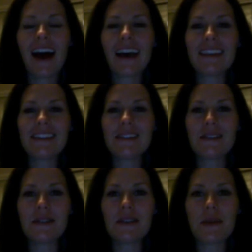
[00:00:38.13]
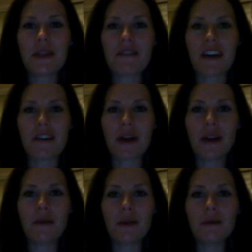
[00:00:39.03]
Hi, this is Susie with the 5
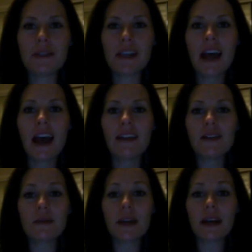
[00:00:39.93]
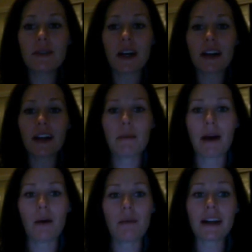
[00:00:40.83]
Waiting Wombs, and this week I'm talking
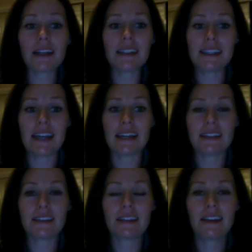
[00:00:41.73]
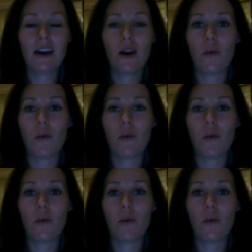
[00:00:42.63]
about pregnancy tests,